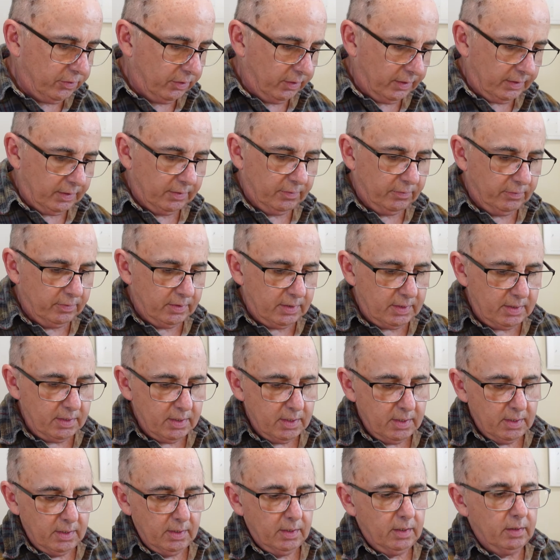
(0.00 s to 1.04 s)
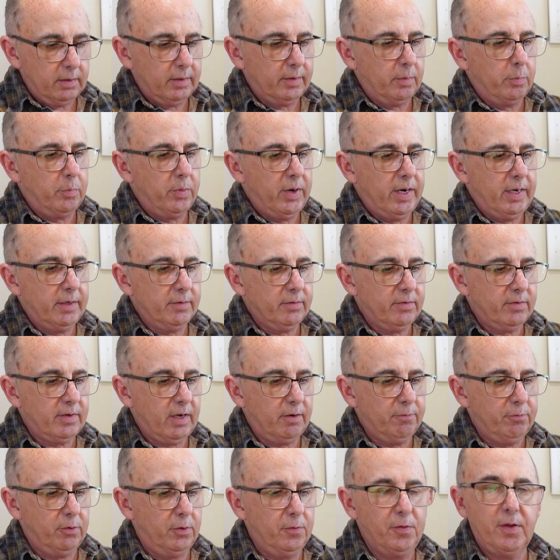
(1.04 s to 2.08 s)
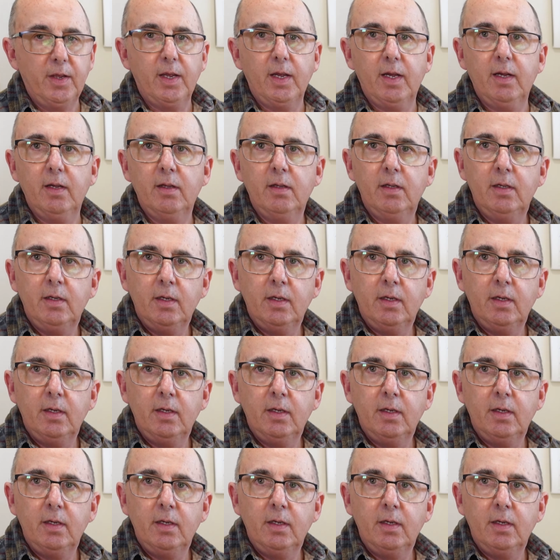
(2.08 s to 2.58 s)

and I can see a lot of brown stuff on there